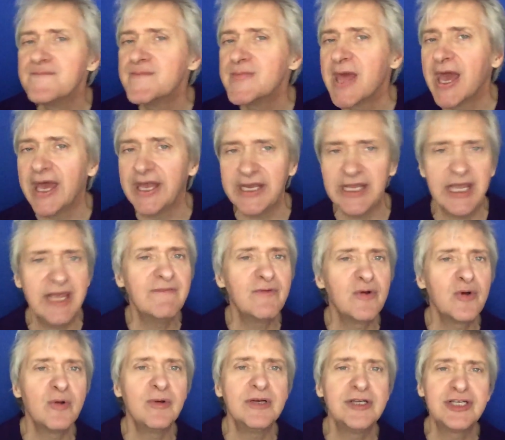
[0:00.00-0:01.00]
And
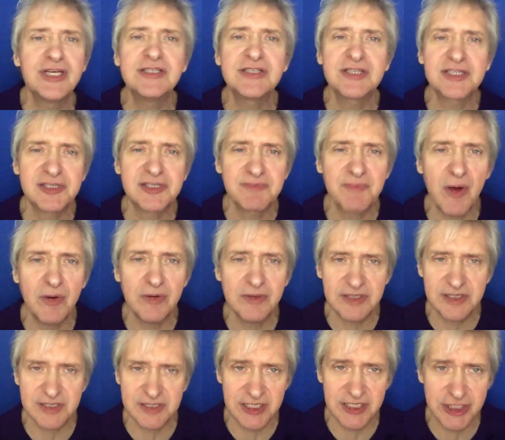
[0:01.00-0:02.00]
even when Jesus spoke
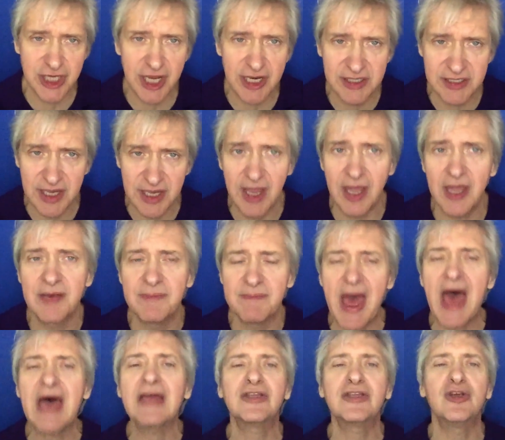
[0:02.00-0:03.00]
this in, Gen- in
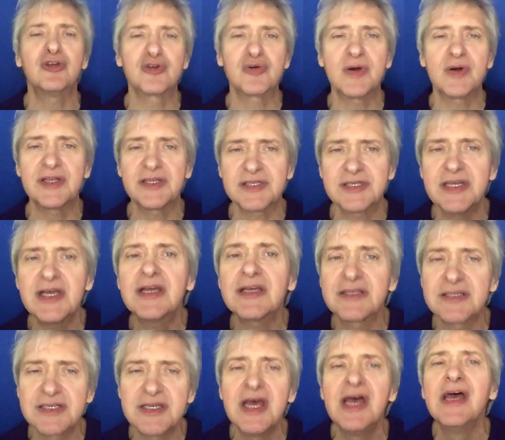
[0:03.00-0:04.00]
Matthew
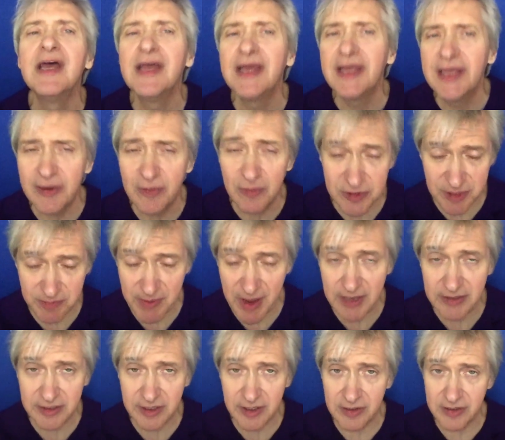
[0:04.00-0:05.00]
26, he was
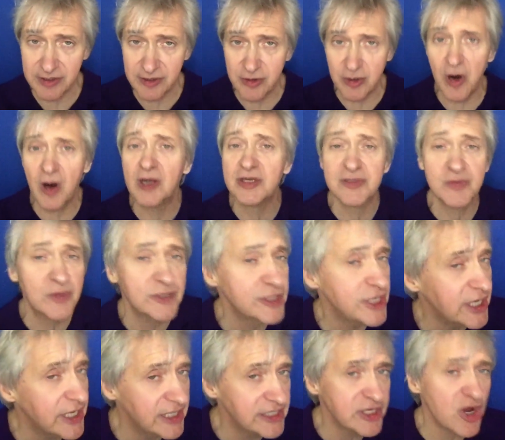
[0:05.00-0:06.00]
about to go to the cross, which
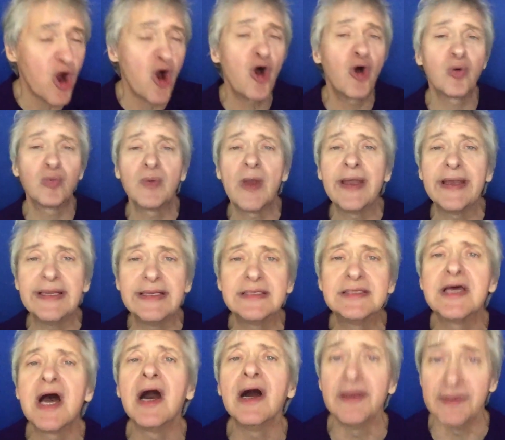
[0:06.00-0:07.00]
he has already
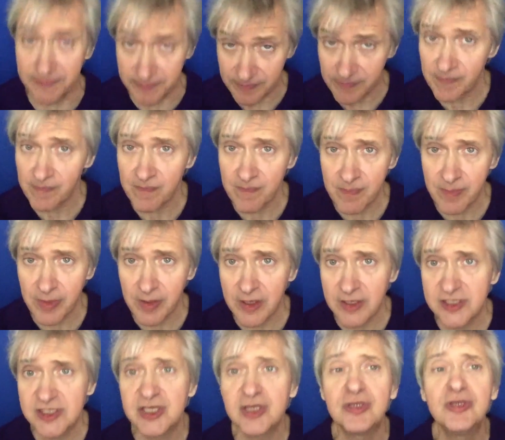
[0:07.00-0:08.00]
done.
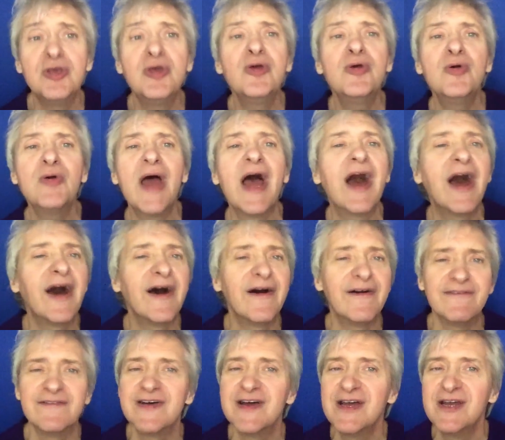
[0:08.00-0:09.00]
So you have
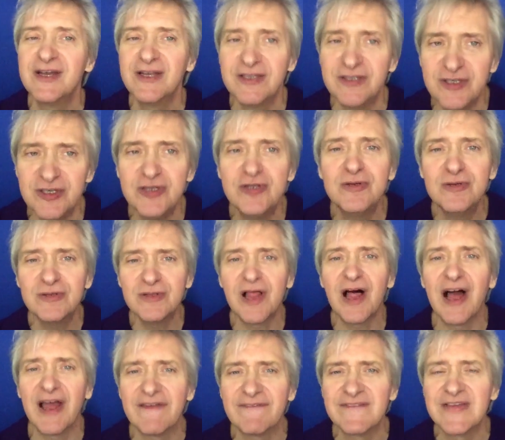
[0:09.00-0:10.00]
new
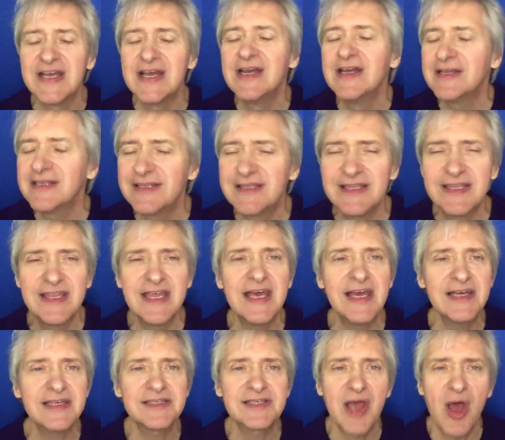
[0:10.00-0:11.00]
life.
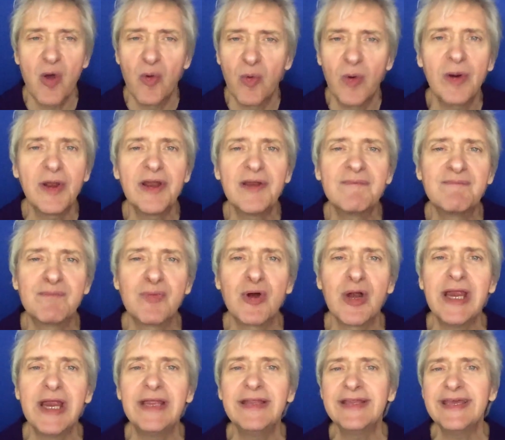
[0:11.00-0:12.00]
This, we're going to
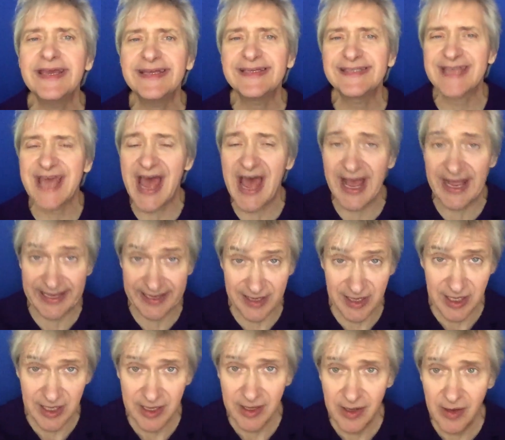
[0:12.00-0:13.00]
bring the attack.
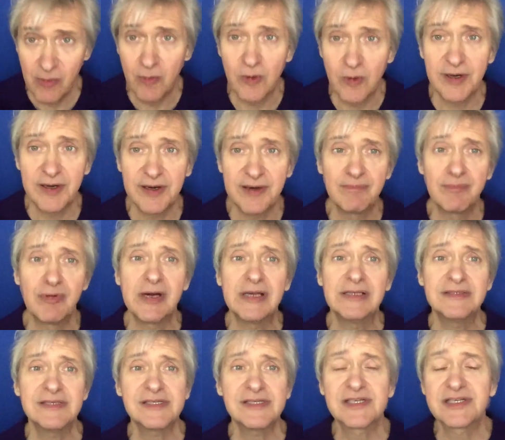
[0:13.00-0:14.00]
We're going to
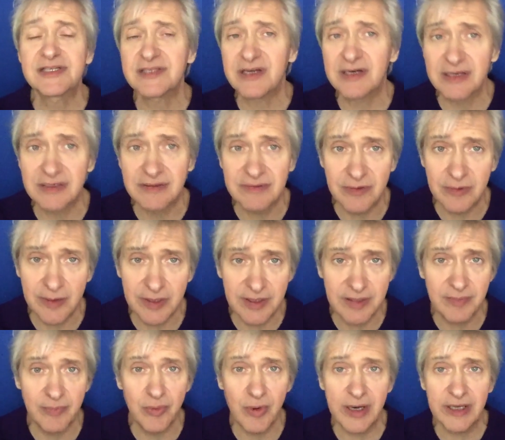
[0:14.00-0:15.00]
bring the sorrow. We're going
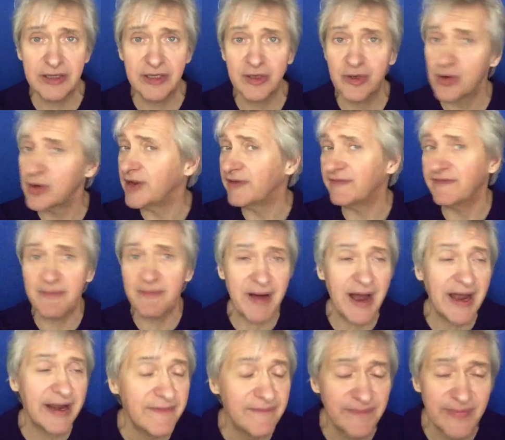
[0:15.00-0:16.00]
to bring the grief. It
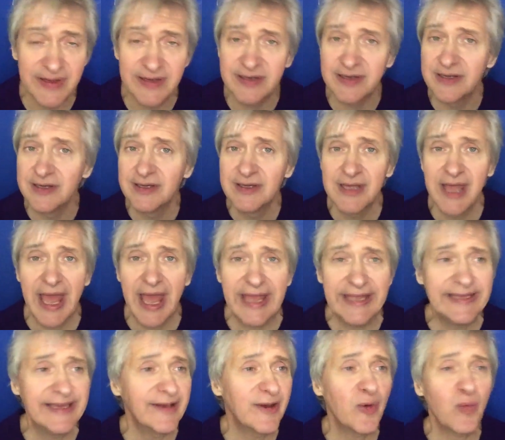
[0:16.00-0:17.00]
might have been, hey,
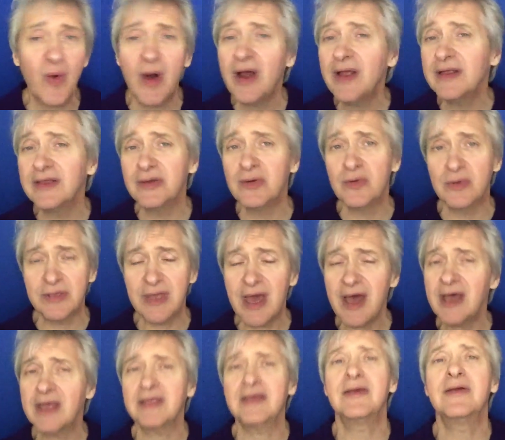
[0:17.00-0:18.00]
you know what? You,
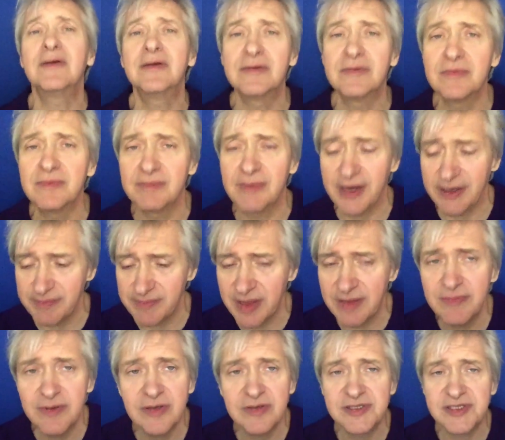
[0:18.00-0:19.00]
yeah, you might,
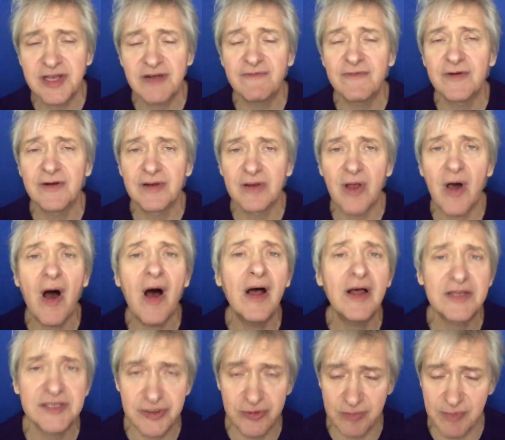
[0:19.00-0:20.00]
maybe you suffered
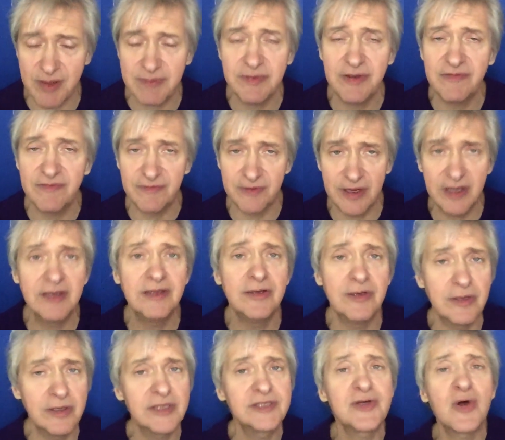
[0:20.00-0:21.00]
loss or maybe you, eh,
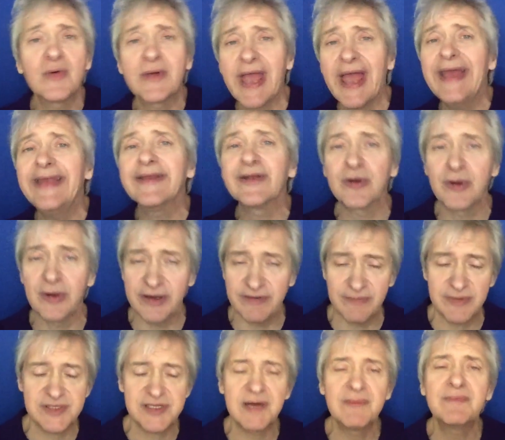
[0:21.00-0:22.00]
it's okay to grieve.
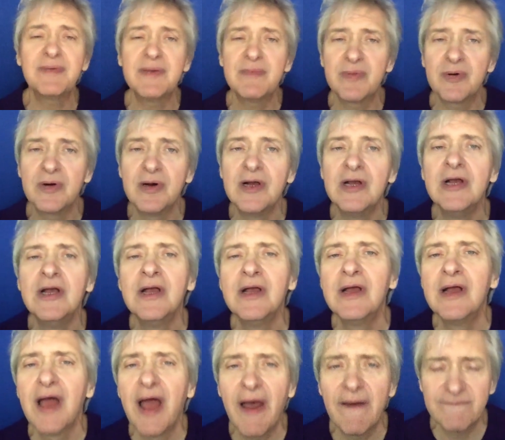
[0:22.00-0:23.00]
But some people
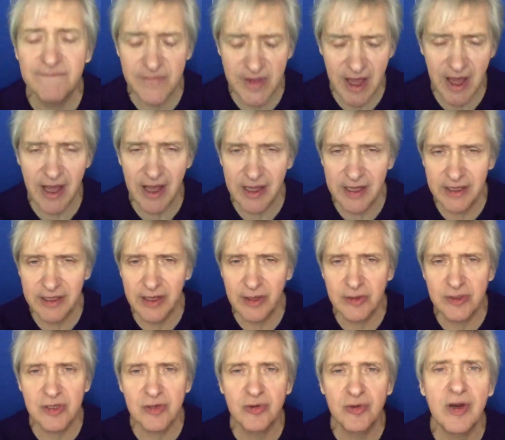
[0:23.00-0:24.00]
have uh, you
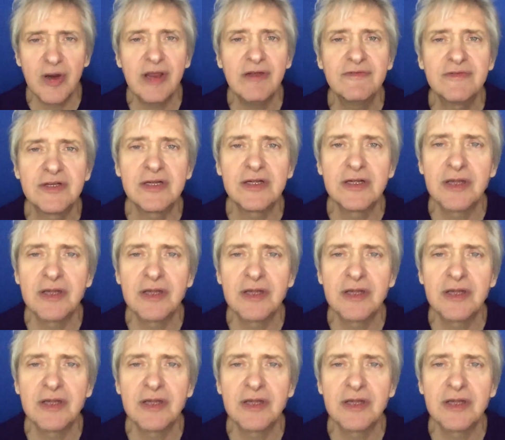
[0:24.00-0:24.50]
know, grieved